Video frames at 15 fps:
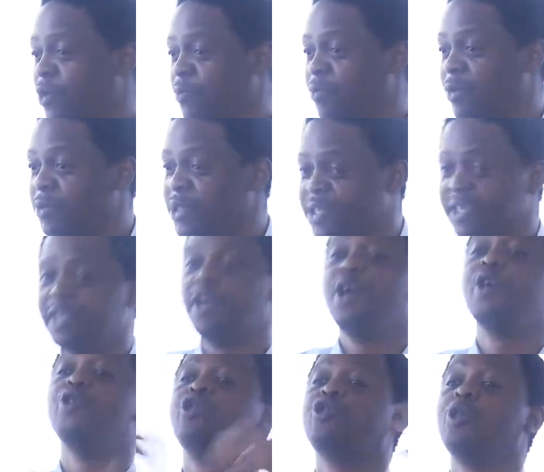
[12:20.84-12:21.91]
on BBC.
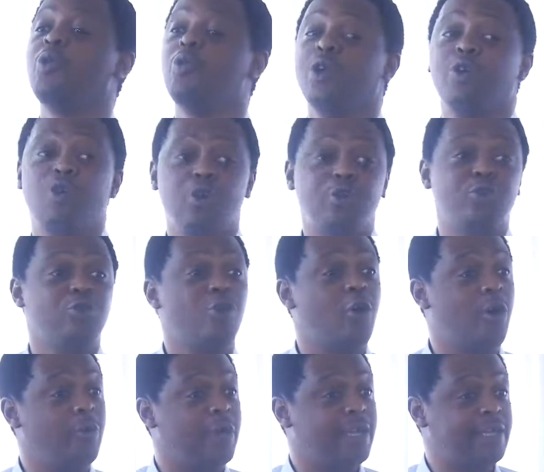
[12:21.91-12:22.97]
So we go to
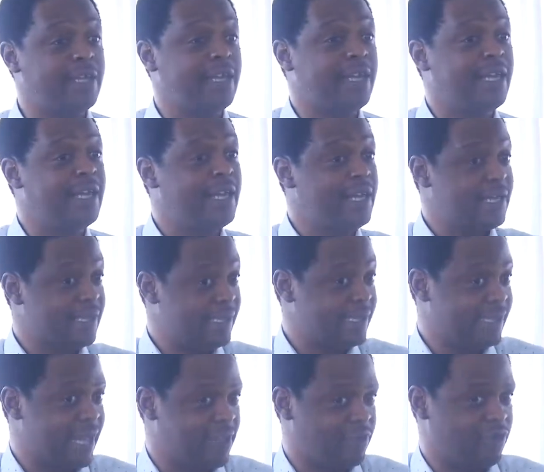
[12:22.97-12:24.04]
Comedy
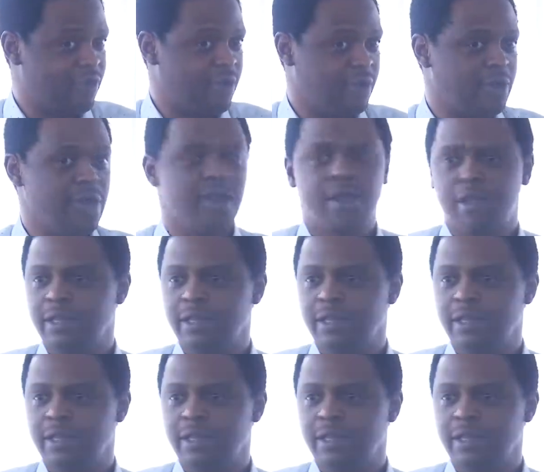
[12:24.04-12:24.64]
Central.